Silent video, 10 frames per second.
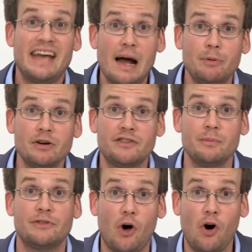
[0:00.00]

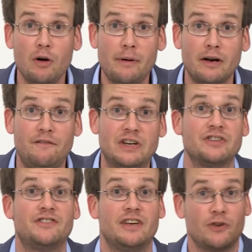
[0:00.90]
capitalism is all about
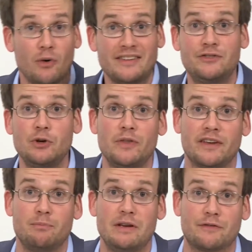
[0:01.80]
efficiency, so let's do
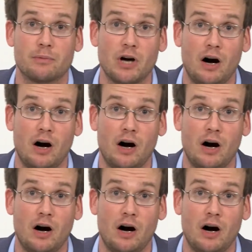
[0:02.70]
this, me from